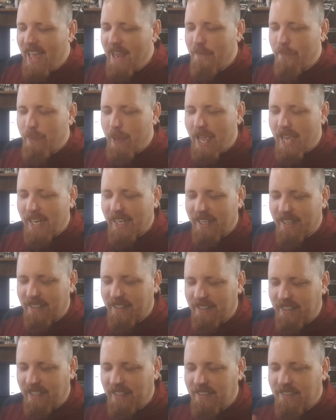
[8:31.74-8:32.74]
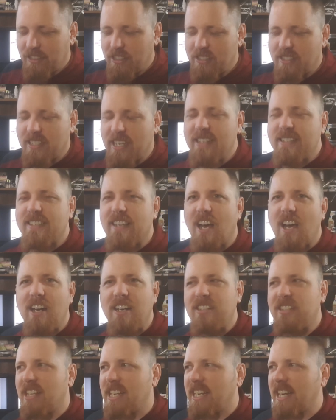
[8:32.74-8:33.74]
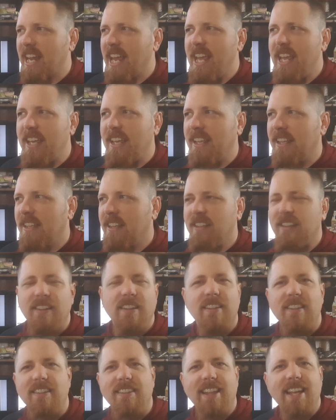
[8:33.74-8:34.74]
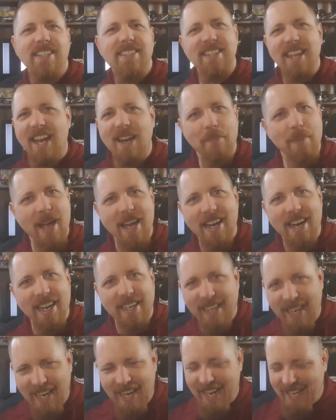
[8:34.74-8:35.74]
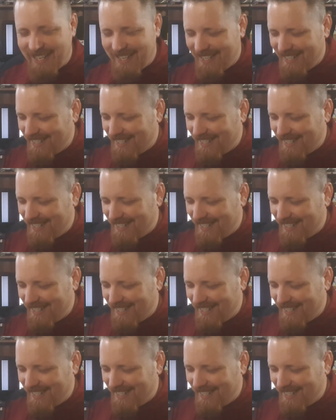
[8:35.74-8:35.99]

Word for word: And Peck, he's just astonished, like, hey, that's not a bad idea.